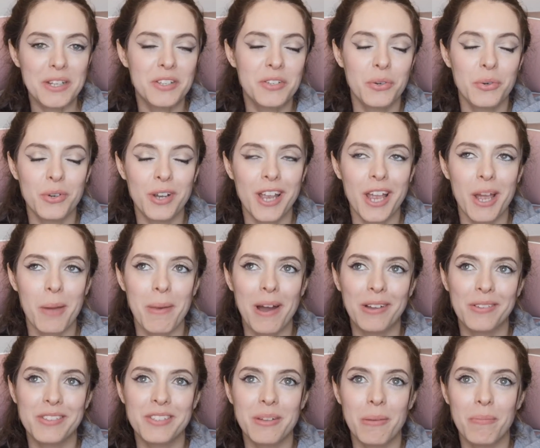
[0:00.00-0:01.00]
talking
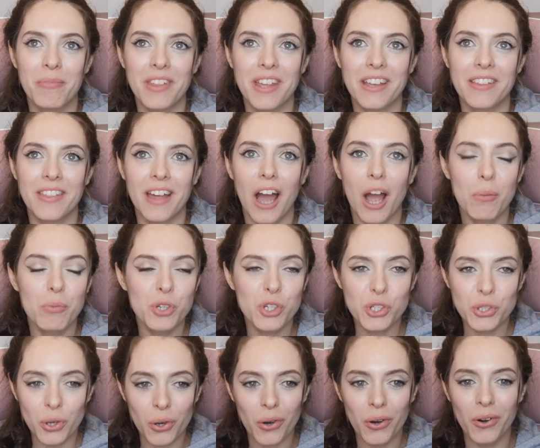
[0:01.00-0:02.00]
about something that I'm
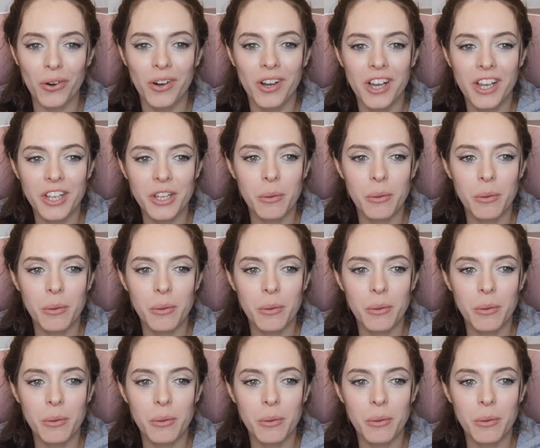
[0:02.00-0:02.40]
sure